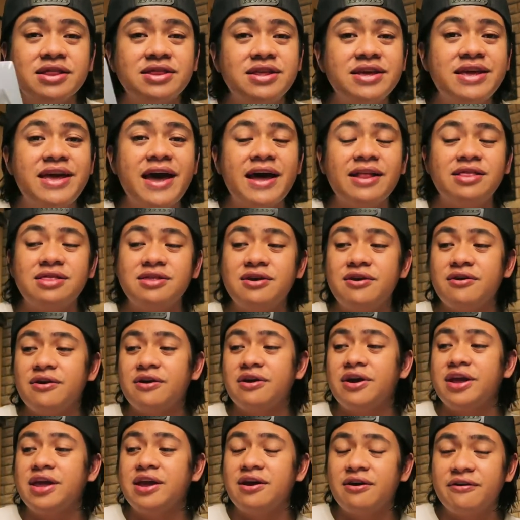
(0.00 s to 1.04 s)
to get
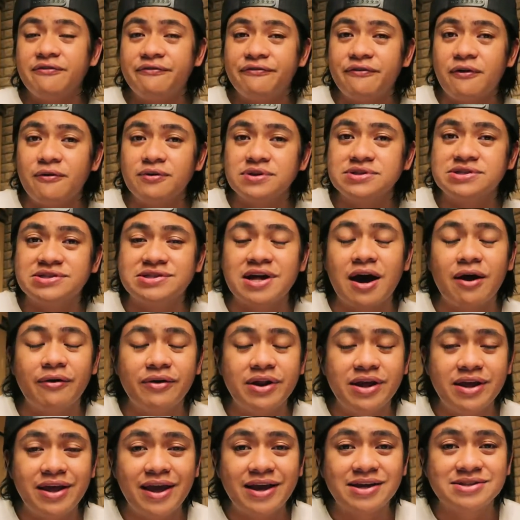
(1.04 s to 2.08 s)
your earphones
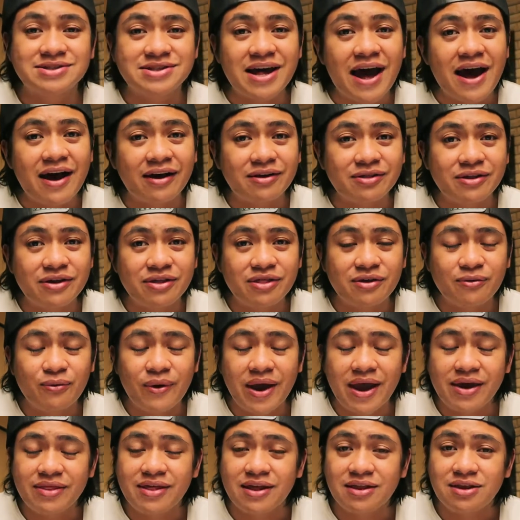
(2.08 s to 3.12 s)
sounding exactly the
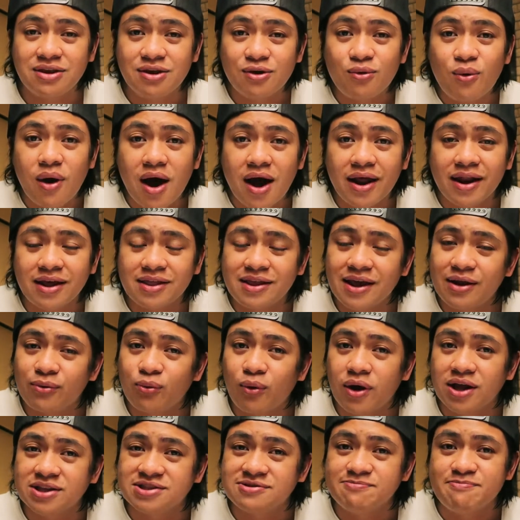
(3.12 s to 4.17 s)
way that you want it and
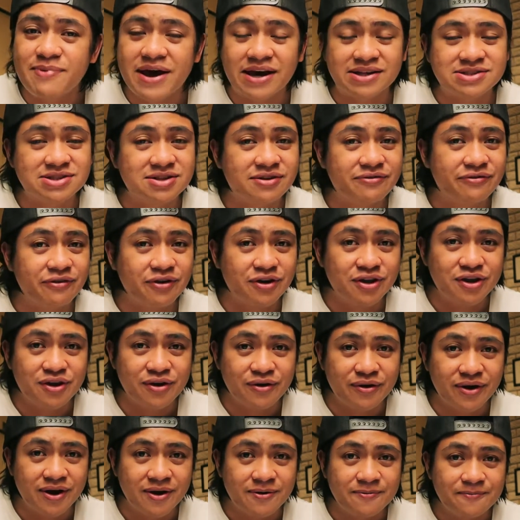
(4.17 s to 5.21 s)
what's best for
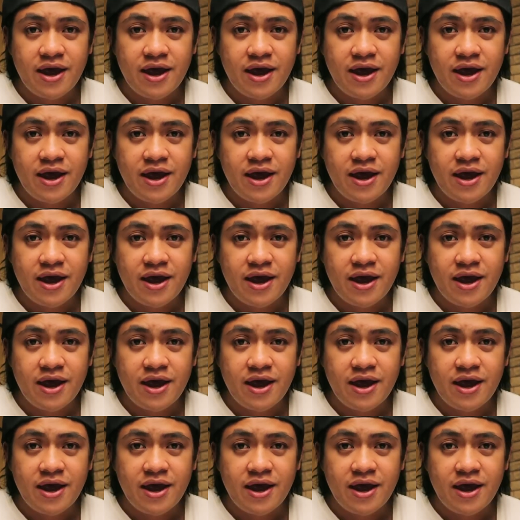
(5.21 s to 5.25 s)
you.